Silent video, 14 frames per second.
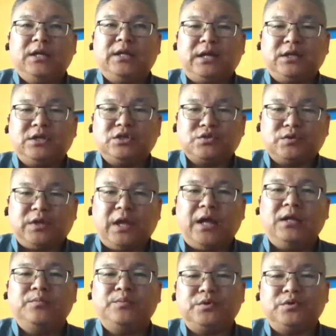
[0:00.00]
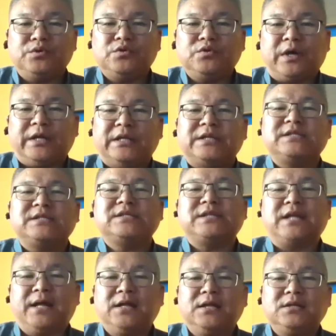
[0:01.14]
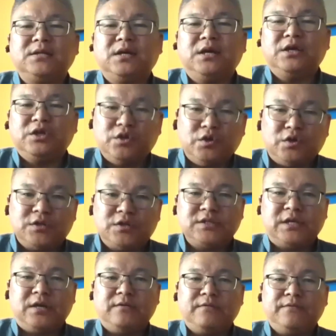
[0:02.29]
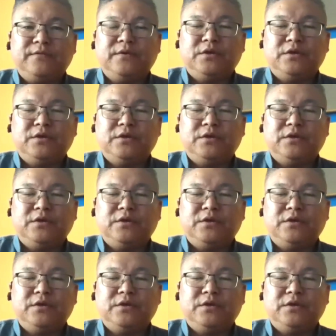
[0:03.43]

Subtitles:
that should help you to understand yourself,